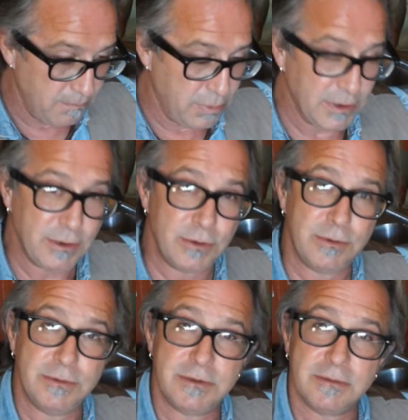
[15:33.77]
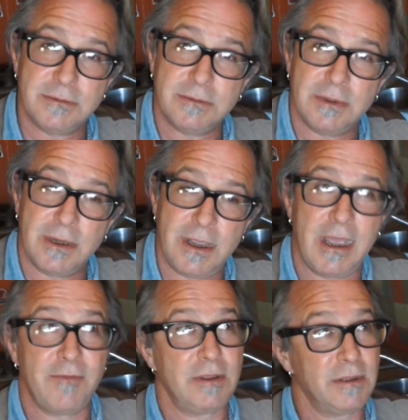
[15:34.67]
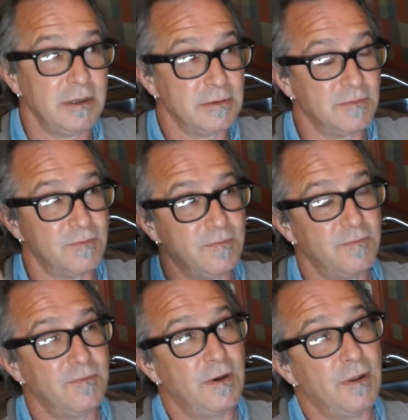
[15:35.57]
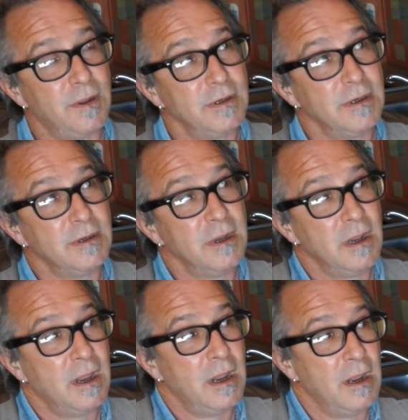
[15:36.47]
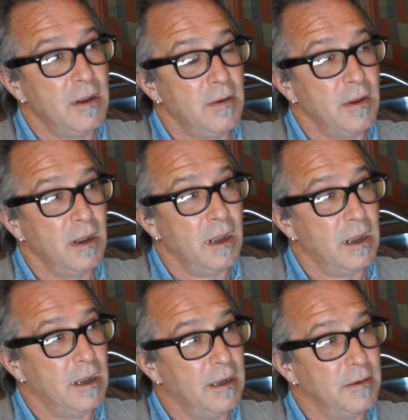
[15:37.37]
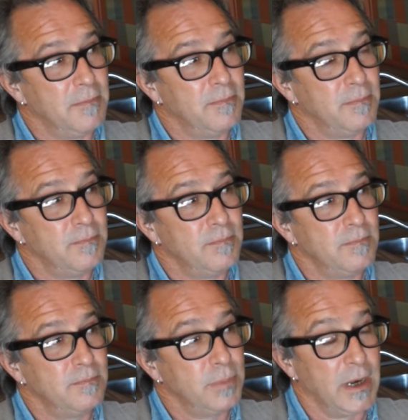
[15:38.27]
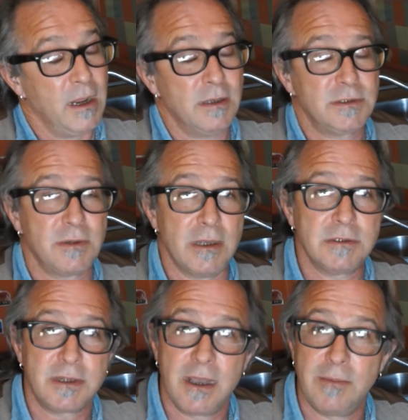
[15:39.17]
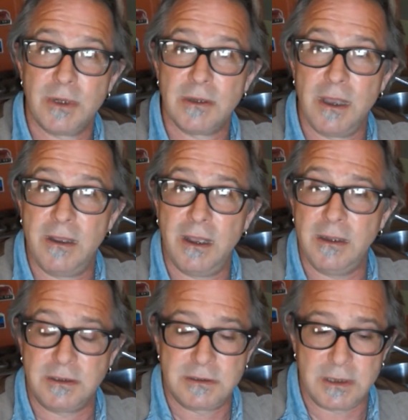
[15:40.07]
balloons and having things fall on you. But I also got slimed a lot,